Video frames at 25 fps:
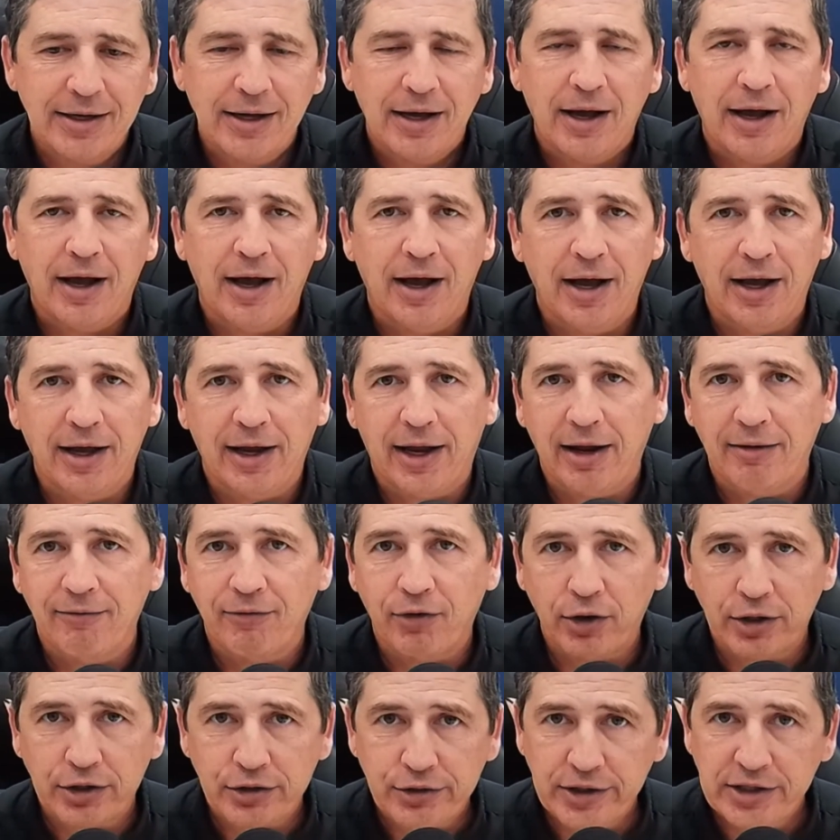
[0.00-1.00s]
Uh, again,
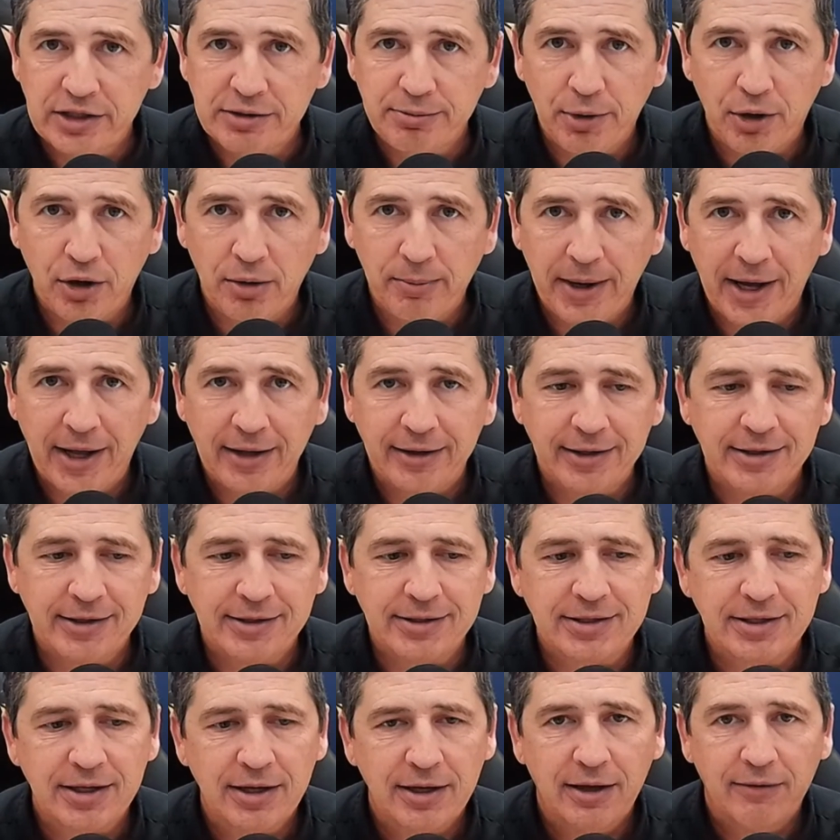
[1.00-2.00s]
very transparent about
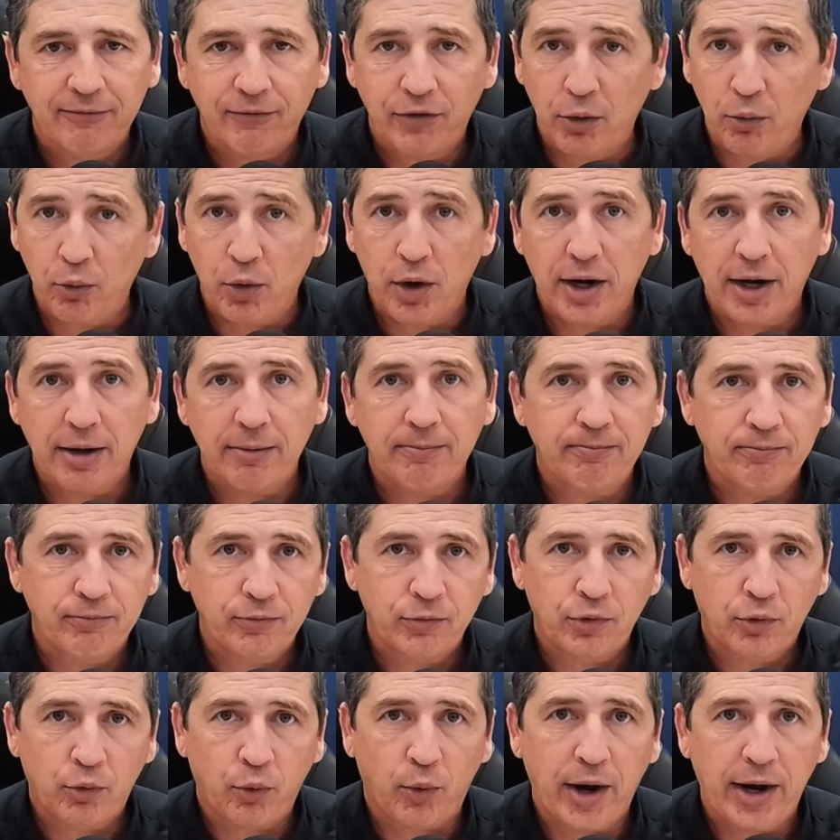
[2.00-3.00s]
this. If you want it,
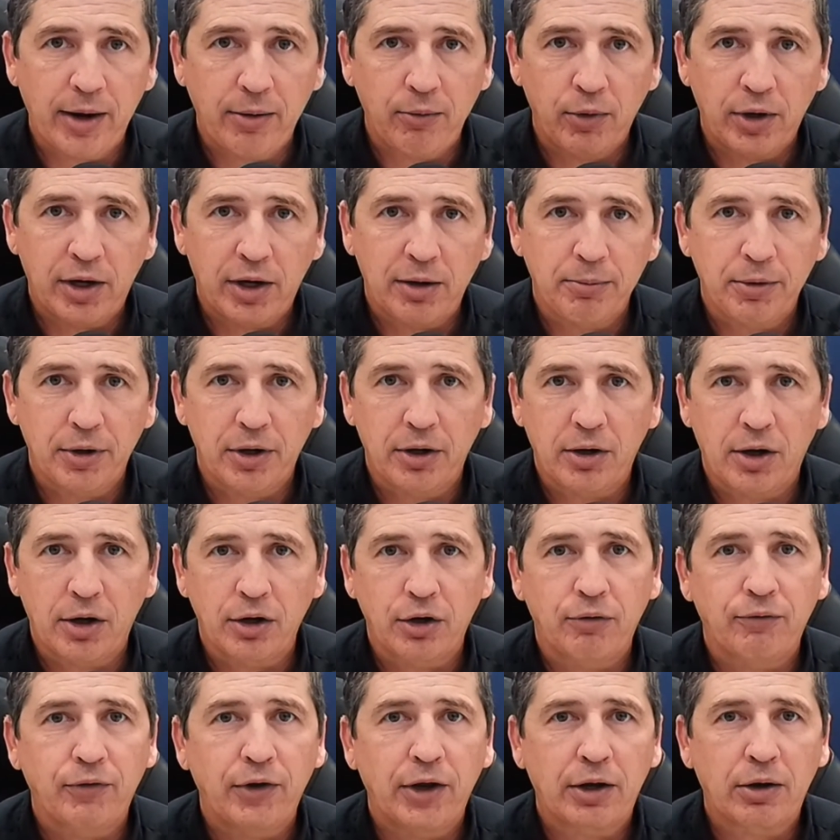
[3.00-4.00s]
Great, we can put it on
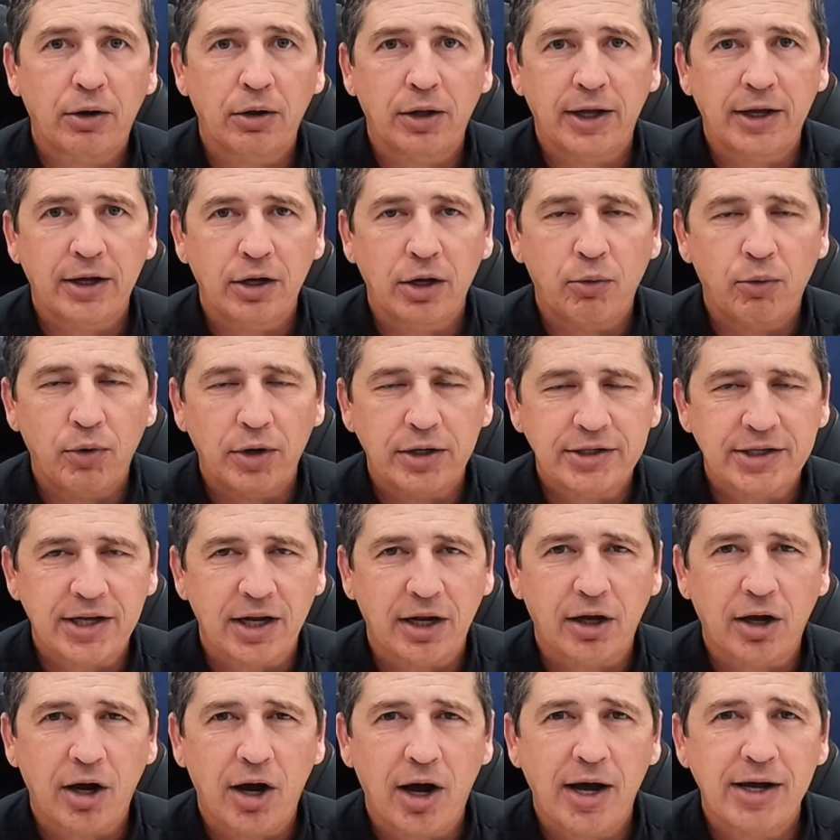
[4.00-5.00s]
your vehicle, let you know what it's going to
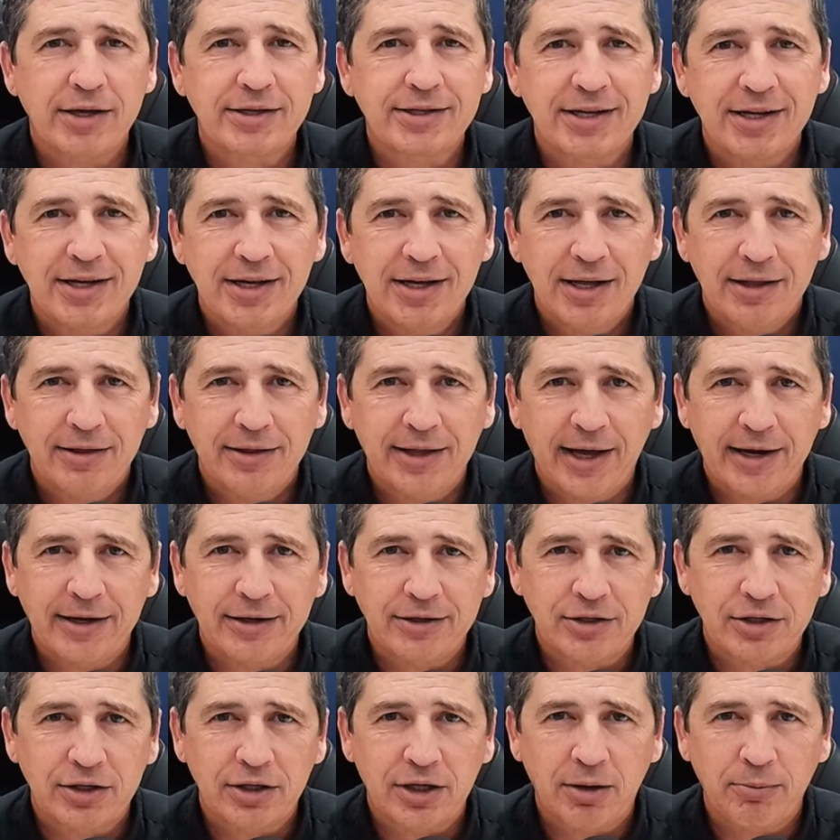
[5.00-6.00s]
cost. That
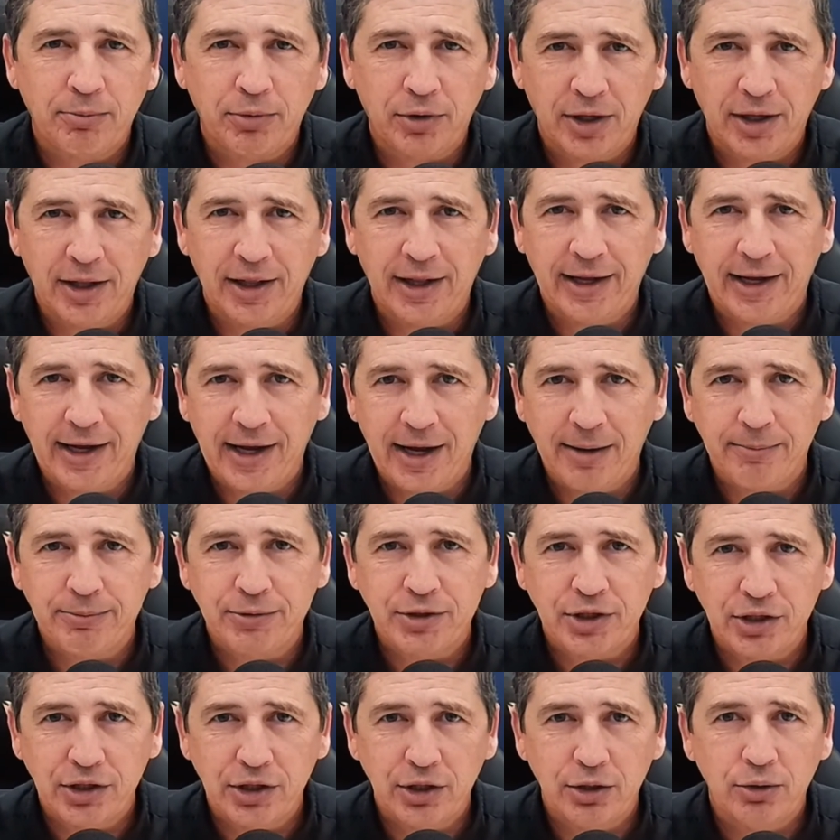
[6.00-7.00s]
is completely up to
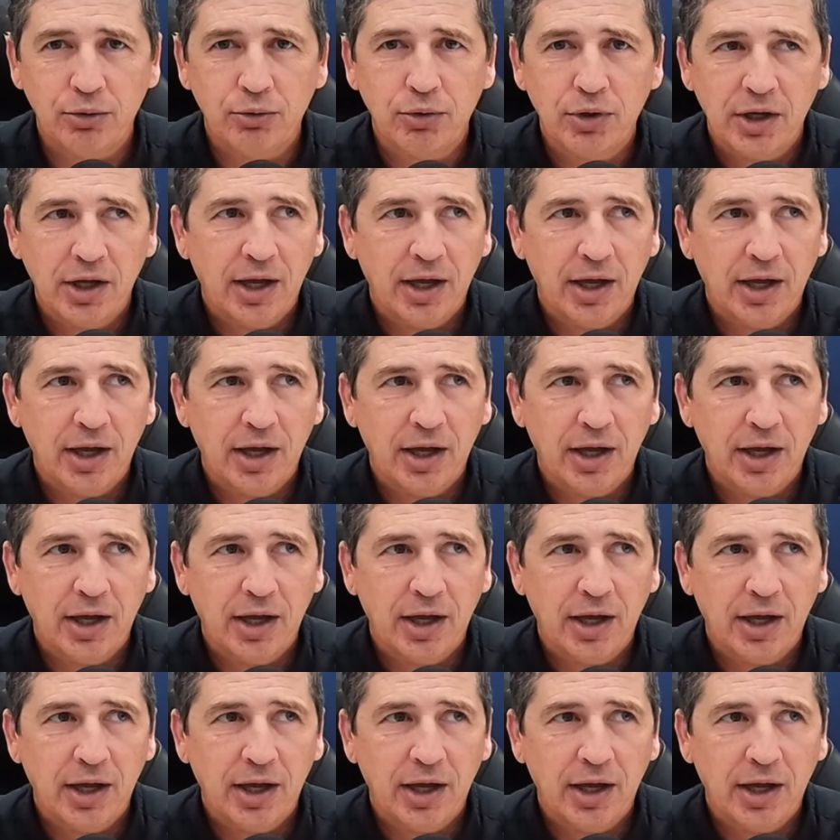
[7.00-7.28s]
you.